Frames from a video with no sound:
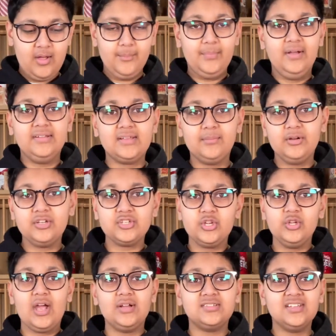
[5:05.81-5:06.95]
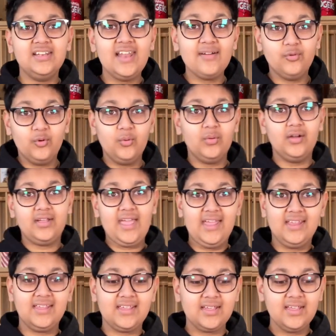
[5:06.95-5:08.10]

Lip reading: But I'm going to show you how to level a cake